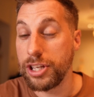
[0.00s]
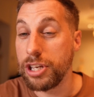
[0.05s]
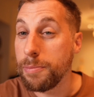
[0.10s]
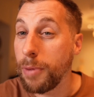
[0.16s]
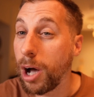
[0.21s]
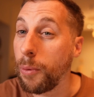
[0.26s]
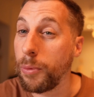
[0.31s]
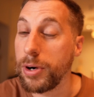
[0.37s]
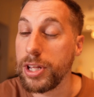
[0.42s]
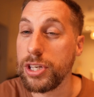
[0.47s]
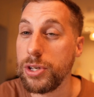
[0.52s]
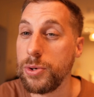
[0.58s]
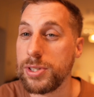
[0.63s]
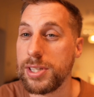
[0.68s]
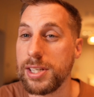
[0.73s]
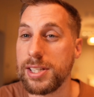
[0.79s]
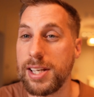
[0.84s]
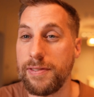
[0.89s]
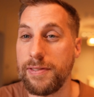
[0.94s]
And you might want to
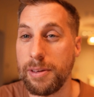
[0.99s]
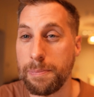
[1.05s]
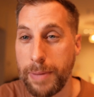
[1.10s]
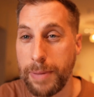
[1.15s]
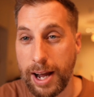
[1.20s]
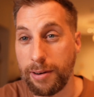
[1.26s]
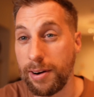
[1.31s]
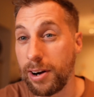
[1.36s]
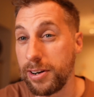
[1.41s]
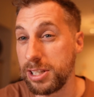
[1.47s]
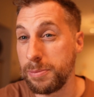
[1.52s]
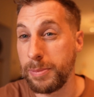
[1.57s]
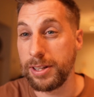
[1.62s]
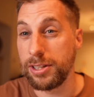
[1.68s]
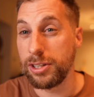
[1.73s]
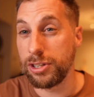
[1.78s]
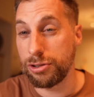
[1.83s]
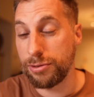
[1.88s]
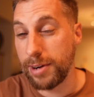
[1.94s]
use this if the background is a
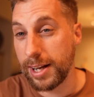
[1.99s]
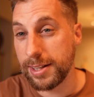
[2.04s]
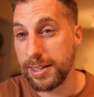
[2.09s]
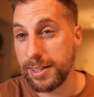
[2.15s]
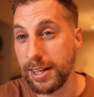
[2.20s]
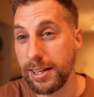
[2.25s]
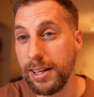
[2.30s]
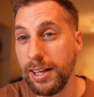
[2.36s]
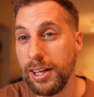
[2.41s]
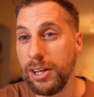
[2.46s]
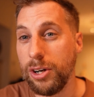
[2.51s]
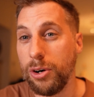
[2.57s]
bit distracting